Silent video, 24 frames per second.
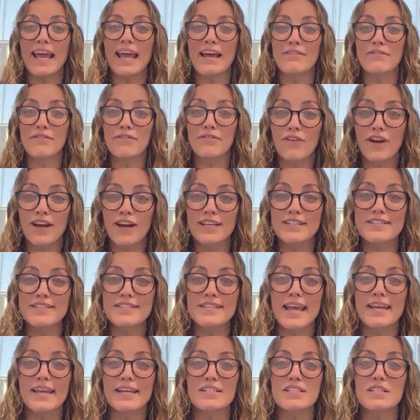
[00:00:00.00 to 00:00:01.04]
and friends
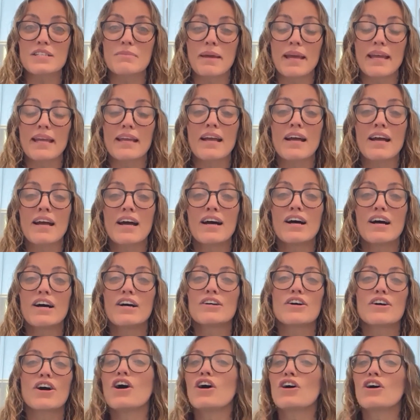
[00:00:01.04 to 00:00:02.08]
saying to me,
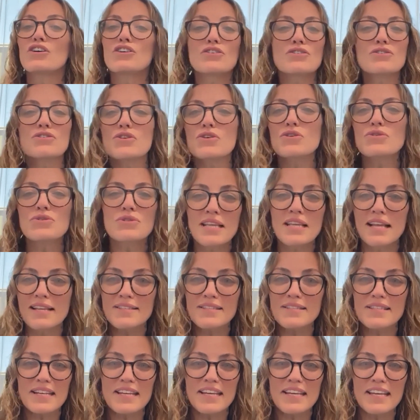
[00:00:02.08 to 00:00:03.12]
oh, you're so
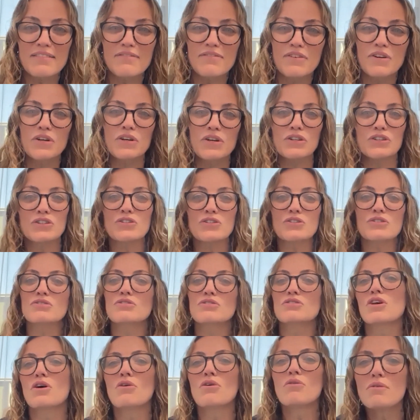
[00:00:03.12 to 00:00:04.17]
sensitive, or you're
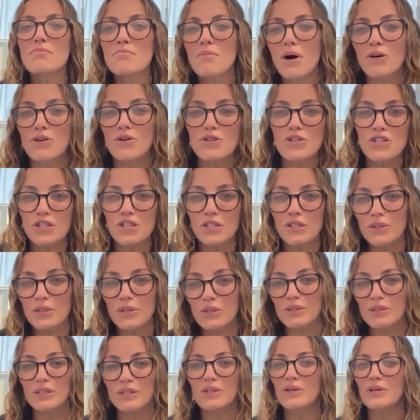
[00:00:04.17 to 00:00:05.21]
so
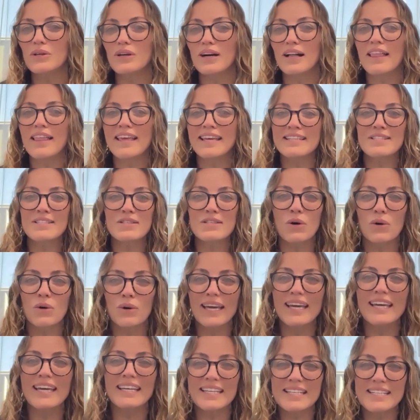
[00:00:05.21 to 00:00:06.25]
emotional, or it
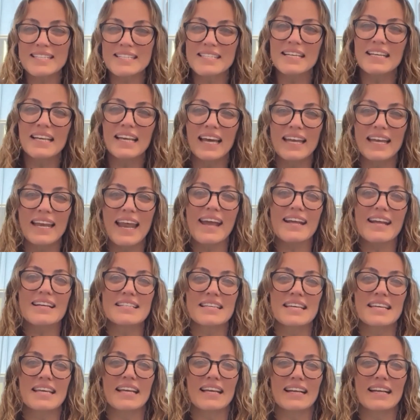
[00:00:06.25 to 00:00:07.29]
is a
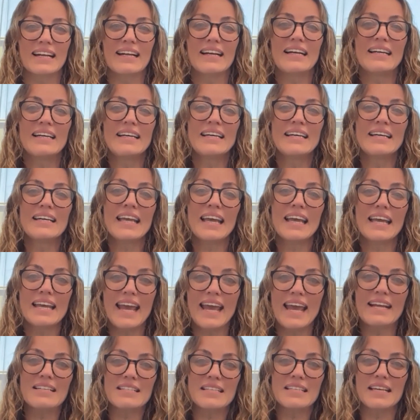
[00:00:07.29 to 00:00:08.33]

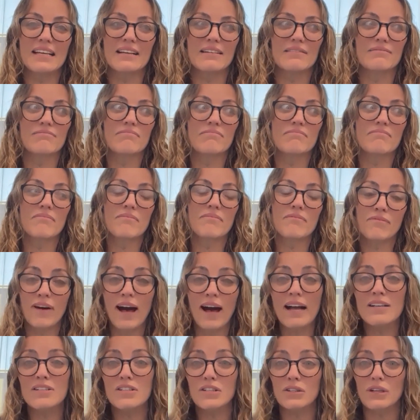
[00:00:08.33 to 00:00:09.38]
connecting
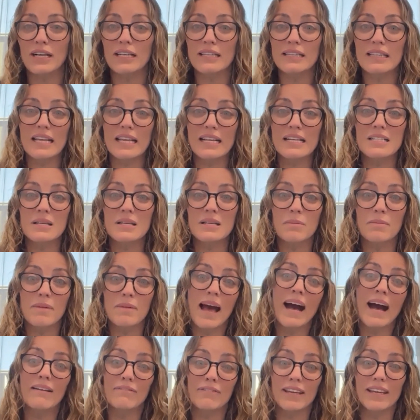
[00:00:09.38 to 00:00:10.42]
factor, I think, to
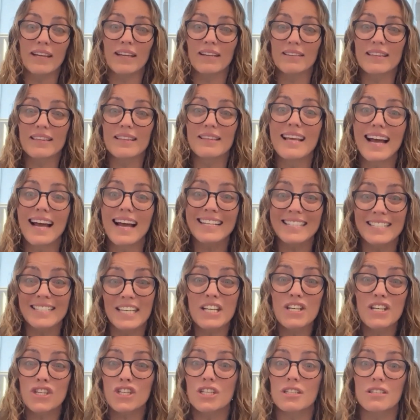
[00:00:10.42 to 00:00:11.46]
having
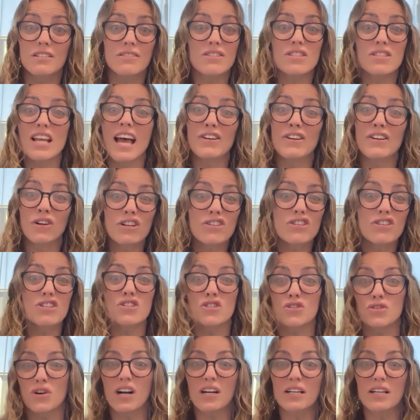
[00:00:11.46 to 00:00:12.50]
addictions, and not just
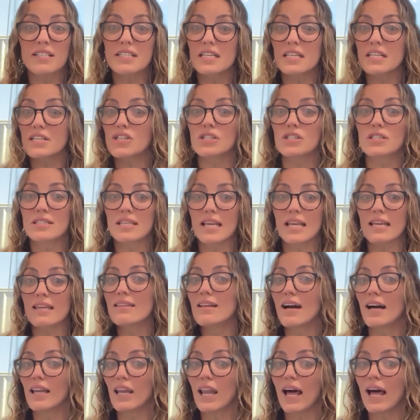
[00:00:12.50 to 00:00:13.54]
drug addictions
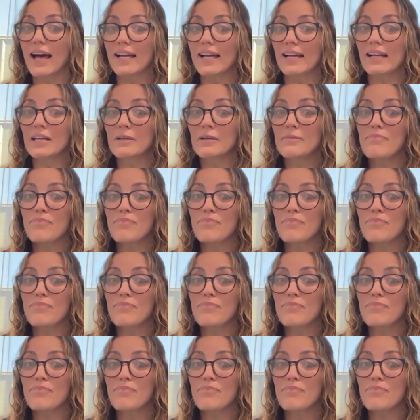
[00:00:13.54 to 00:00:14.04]
either. Like,